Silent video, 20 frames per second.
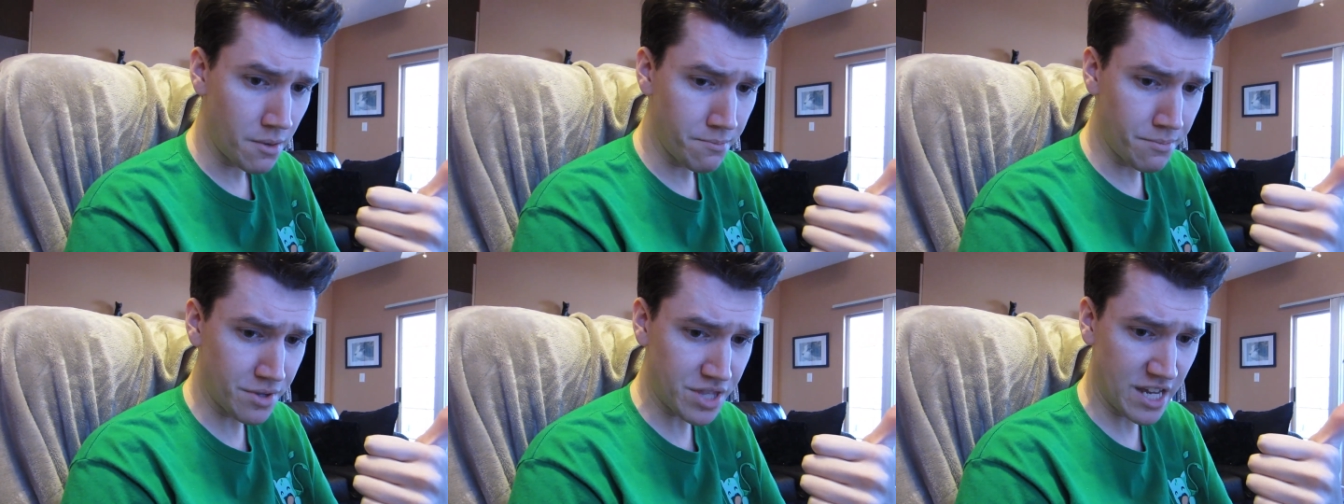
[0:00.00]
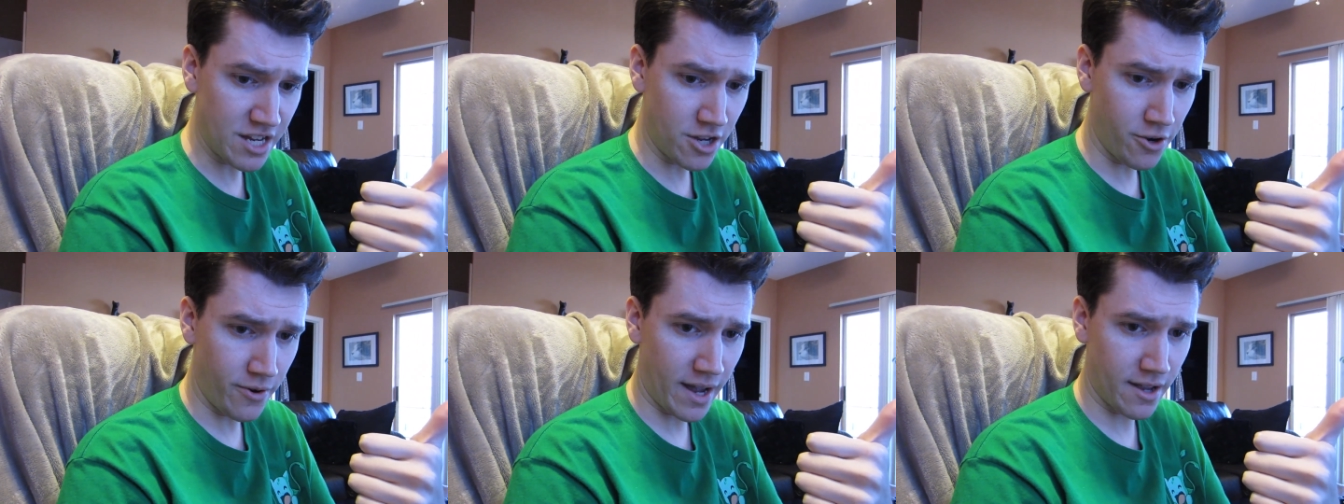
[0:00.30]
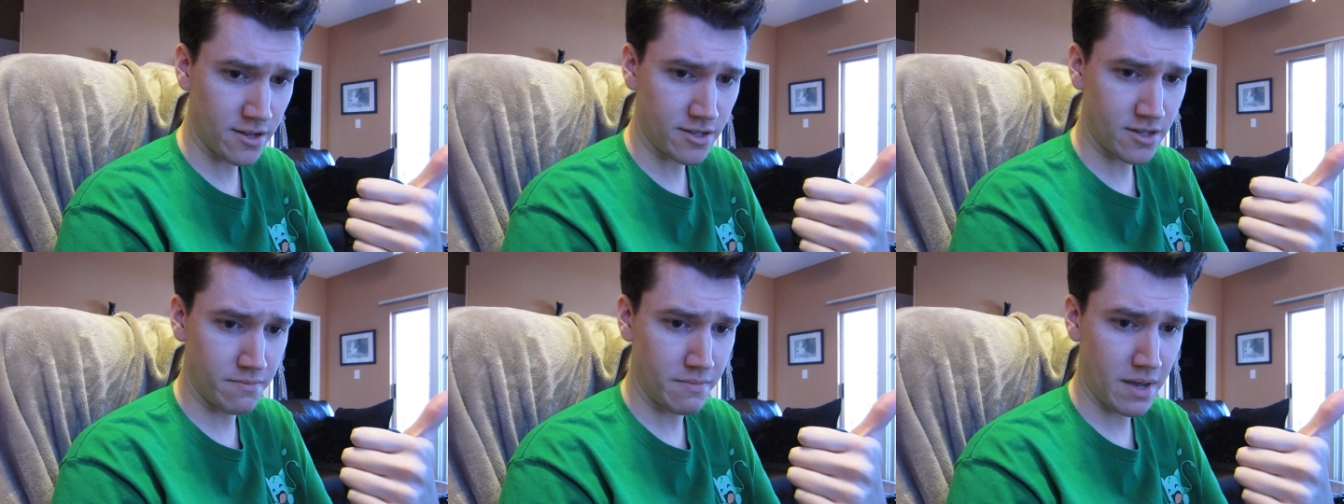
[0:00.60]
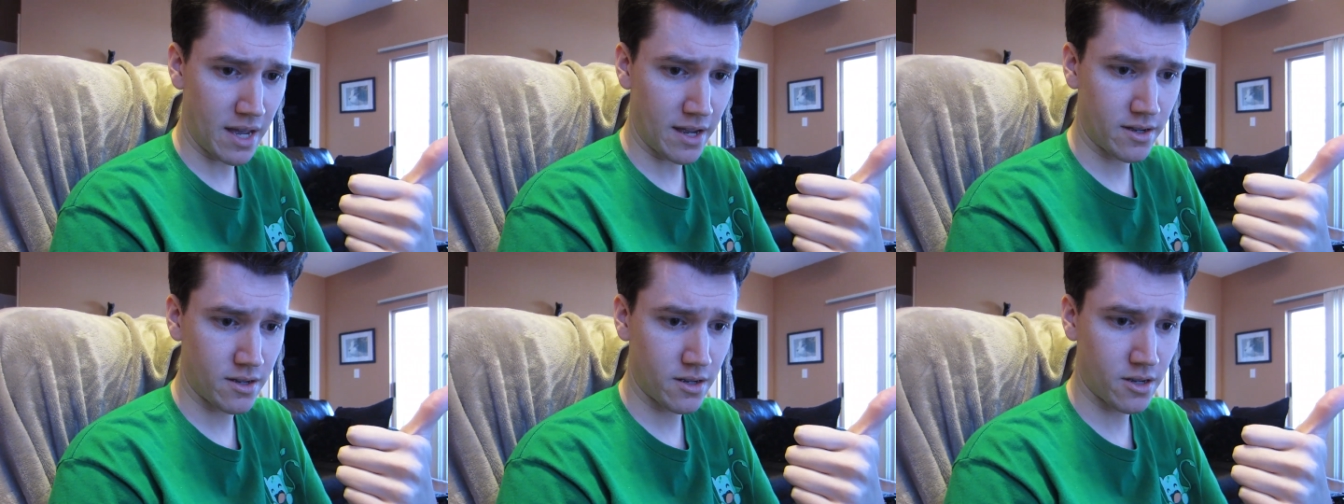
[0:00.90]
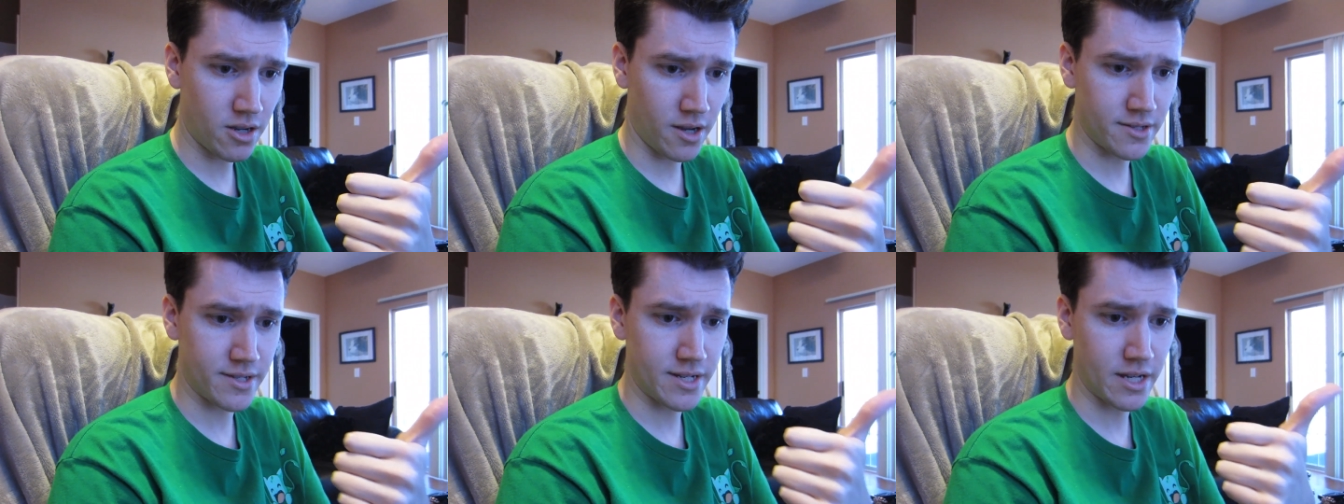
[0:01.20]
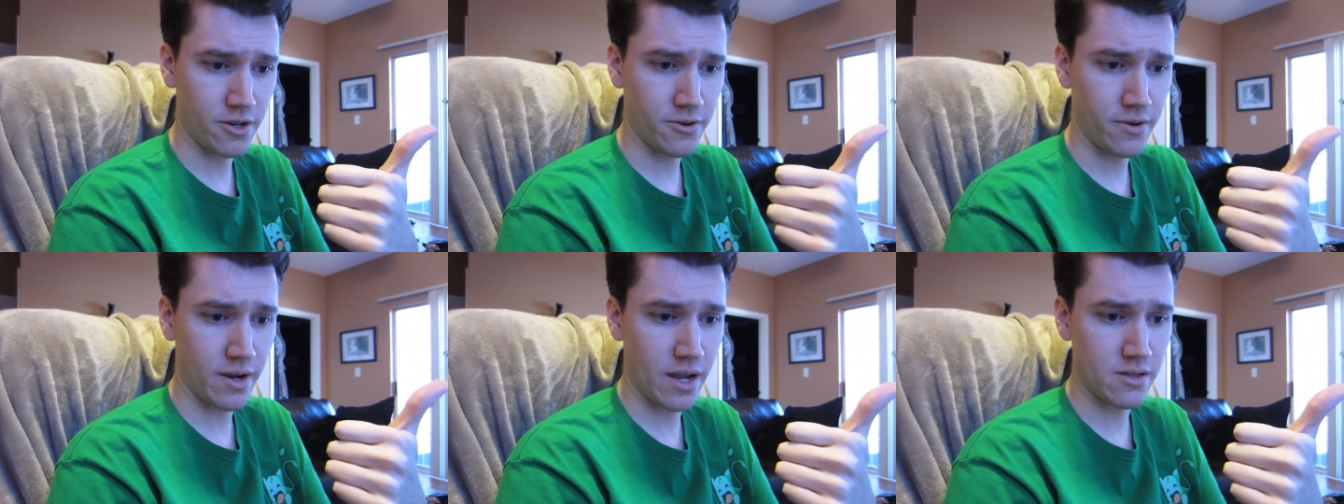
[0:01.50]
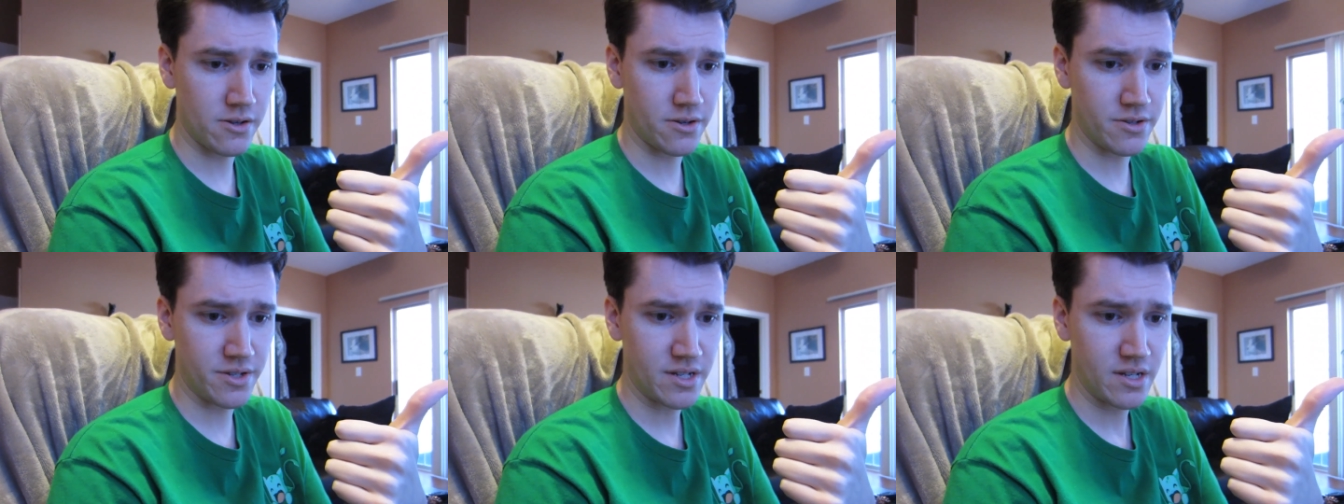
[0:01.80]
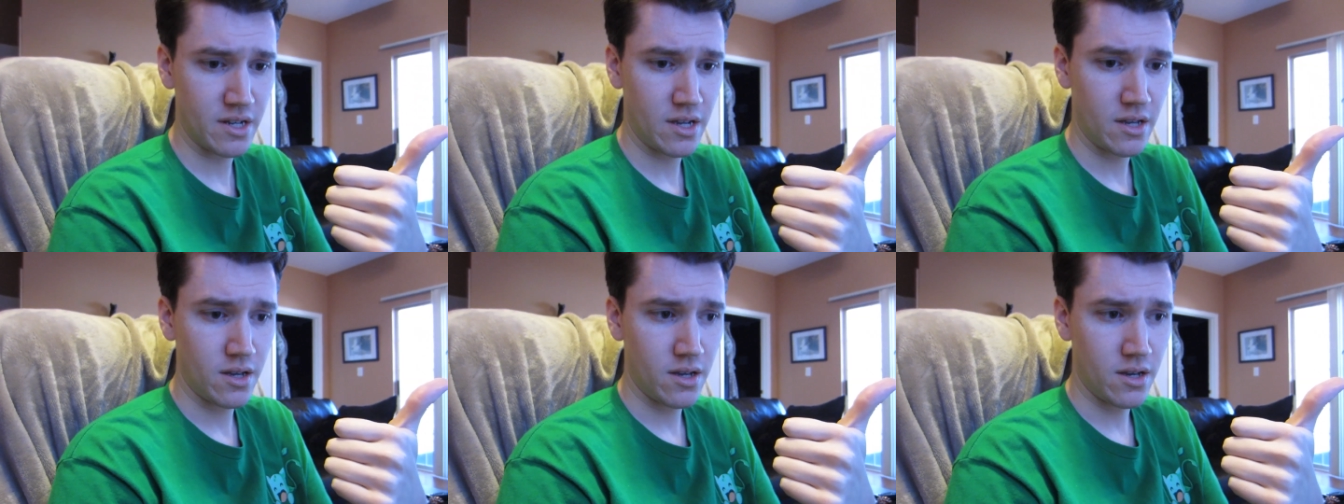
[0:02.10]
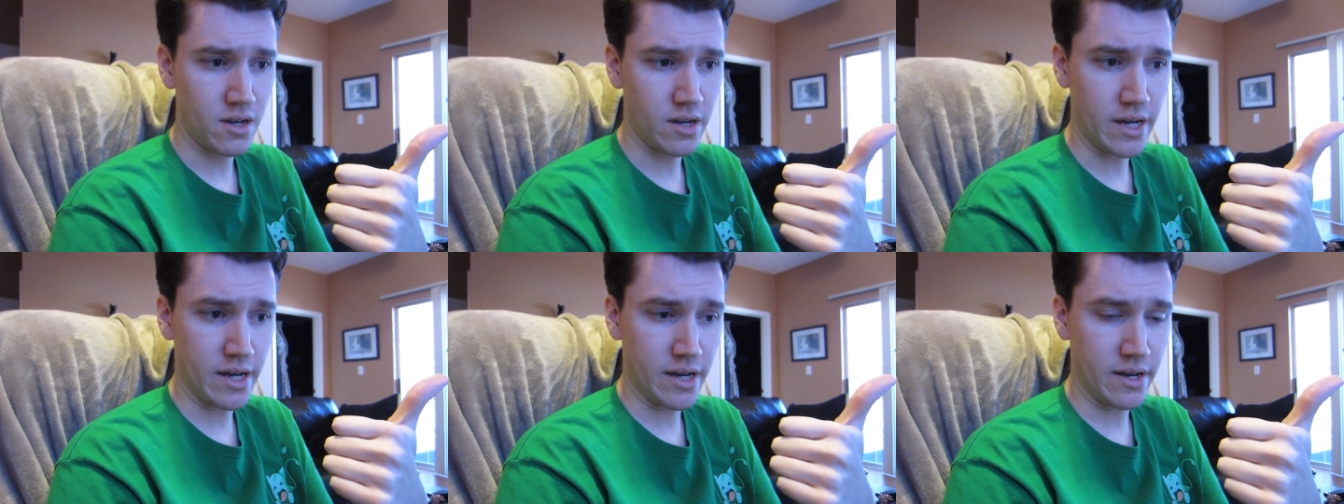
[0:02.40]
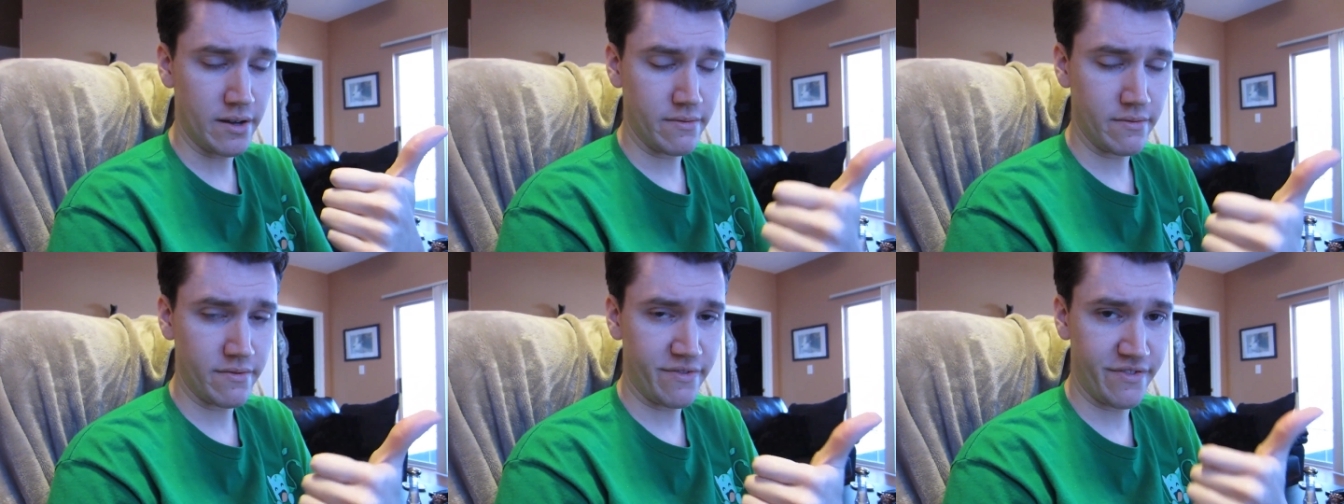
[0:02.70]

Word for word: but they know how to make content creators uh,